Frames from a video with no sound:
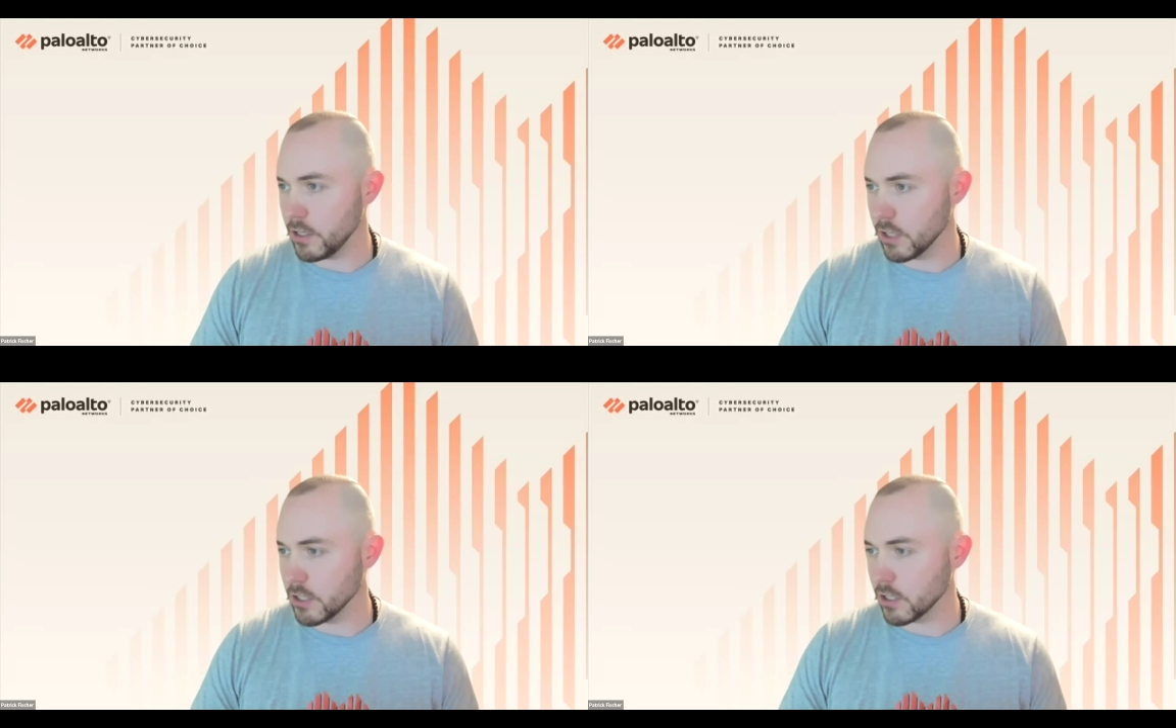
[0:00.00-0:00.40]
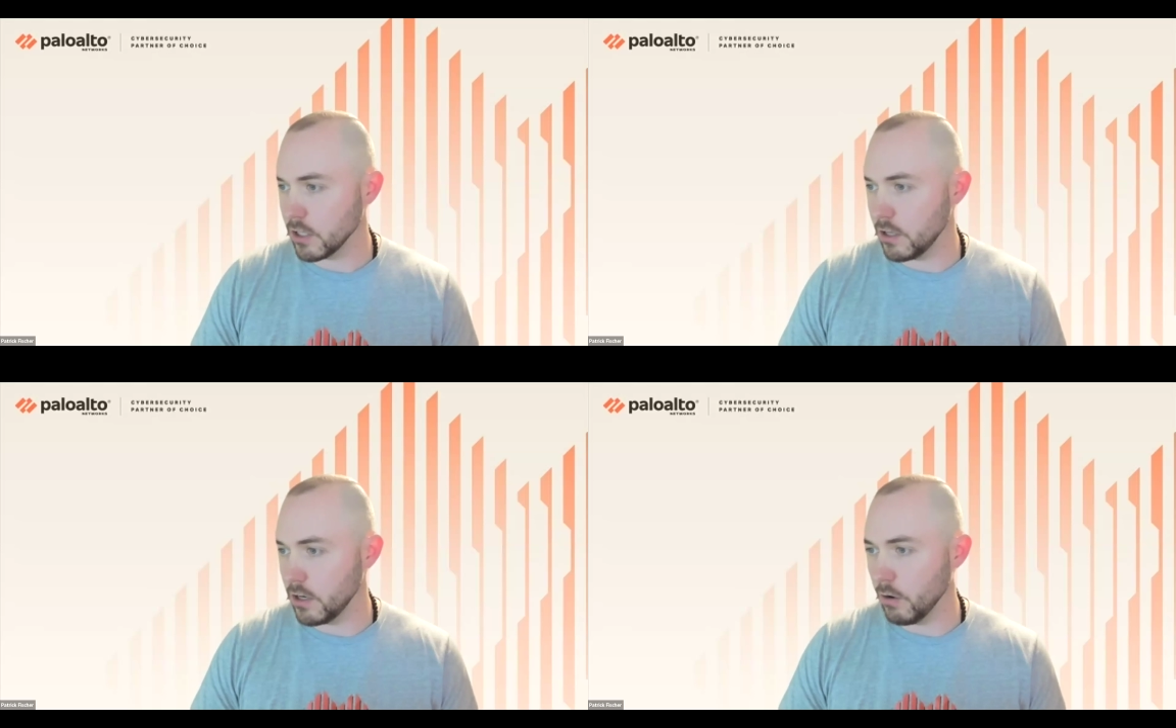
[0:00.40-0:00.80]
So that's
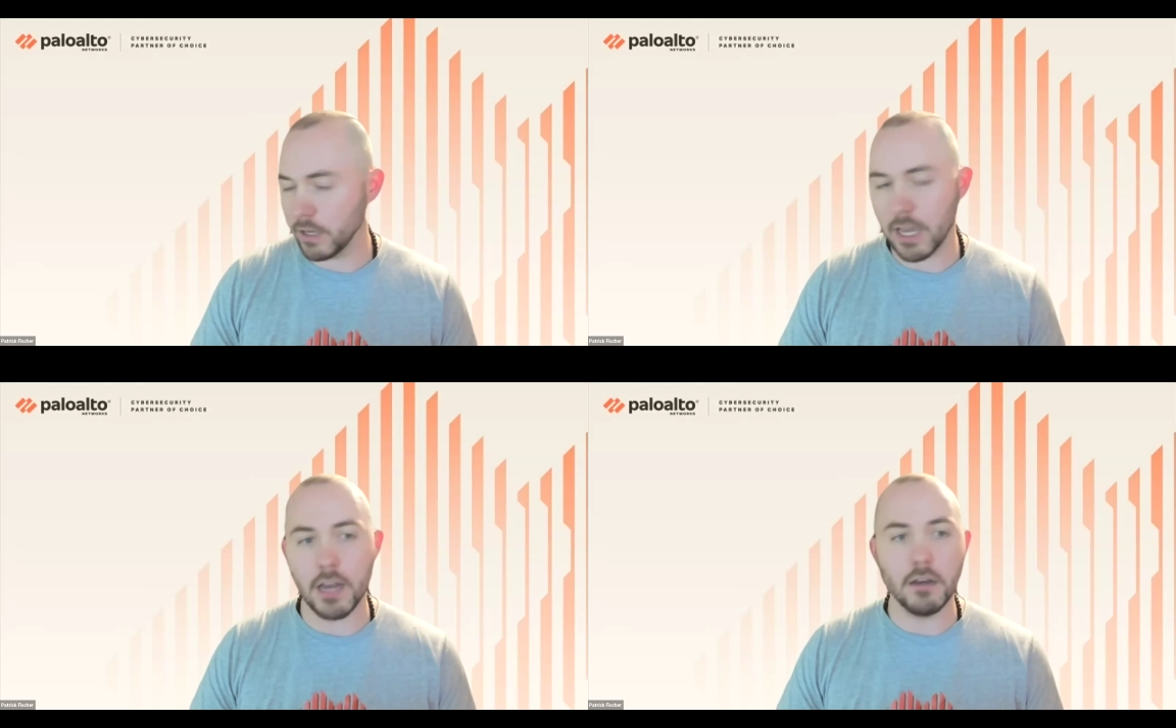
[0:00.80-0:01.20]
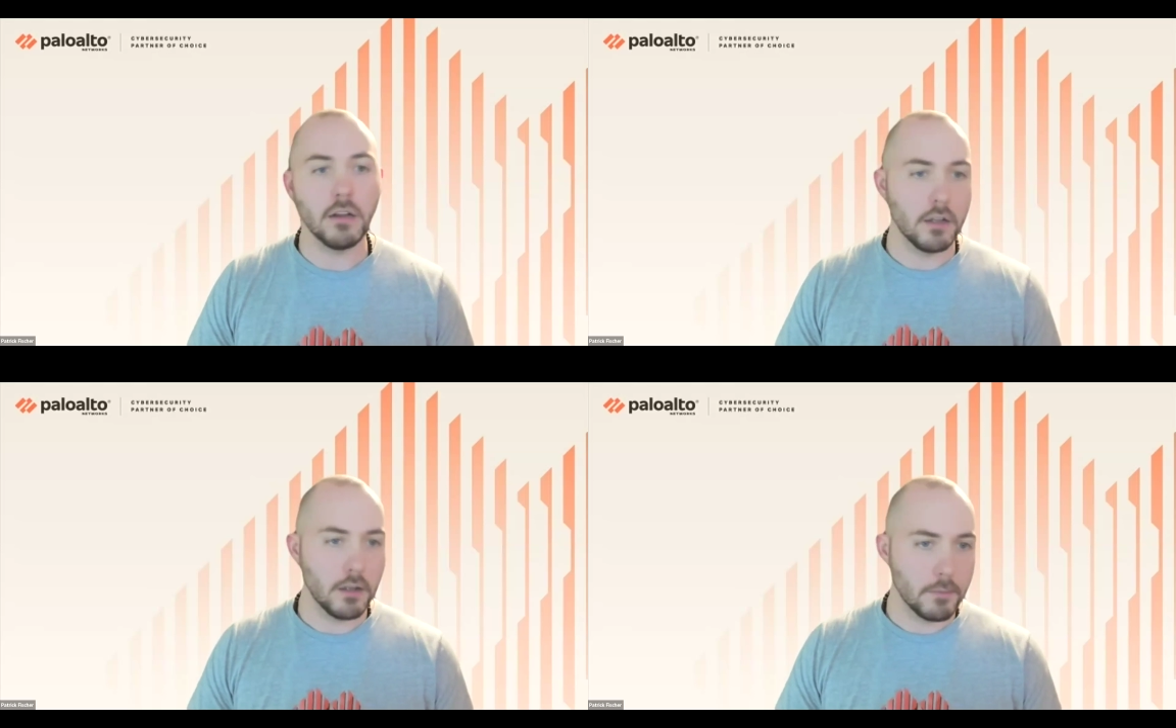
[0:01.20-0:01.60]
good to know. Again,
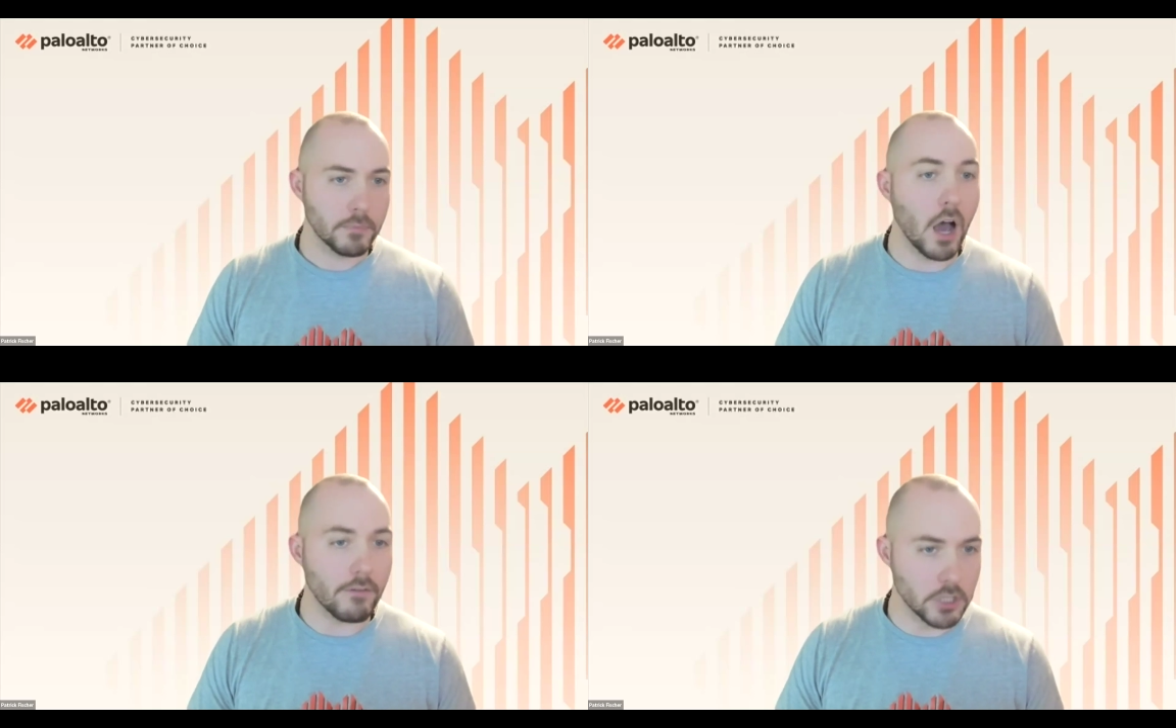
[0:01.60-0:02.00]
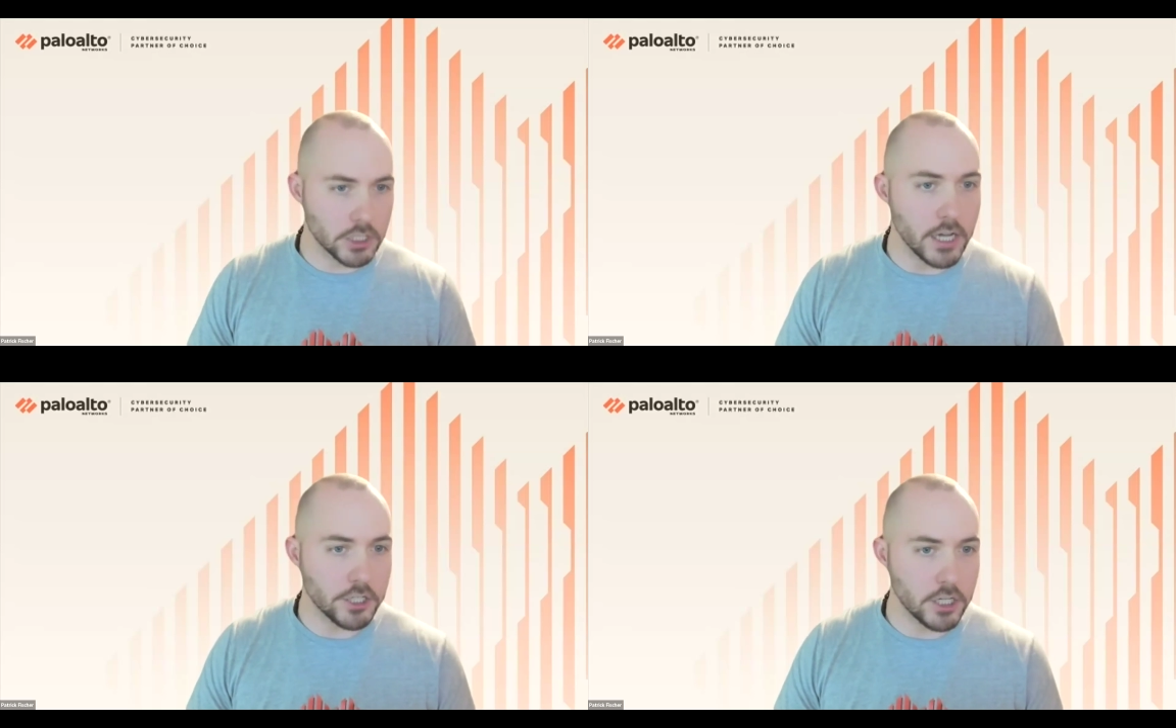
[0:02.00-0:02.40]

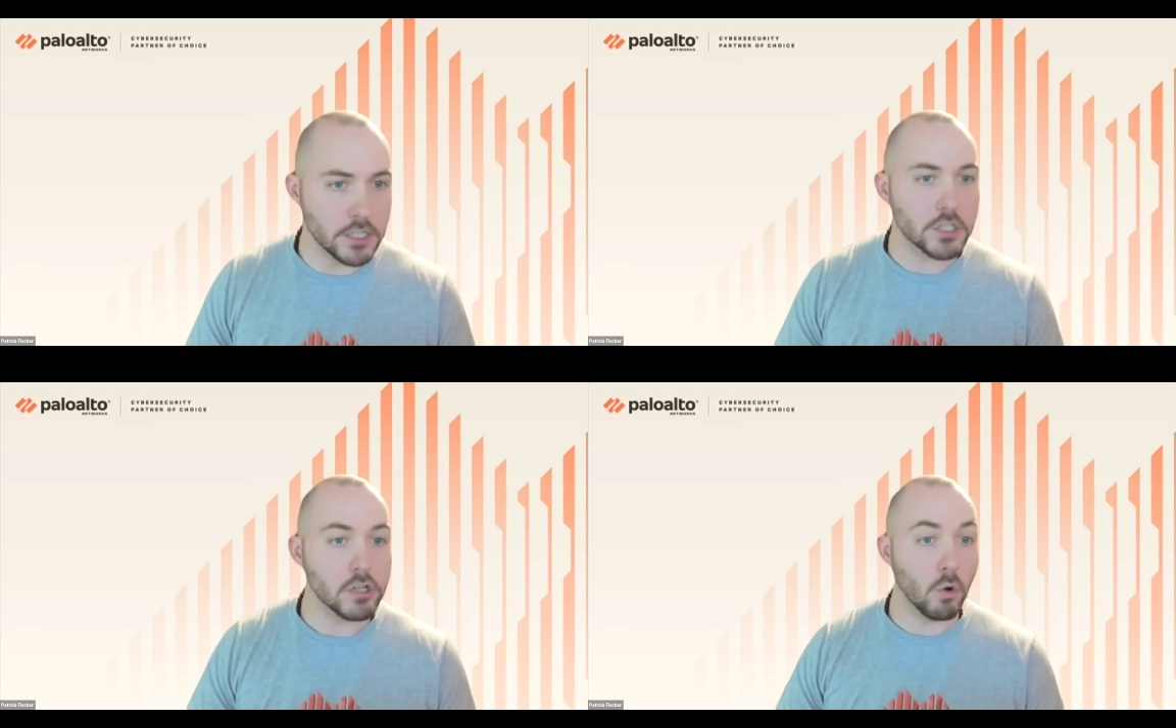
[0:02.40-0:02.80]
conversations,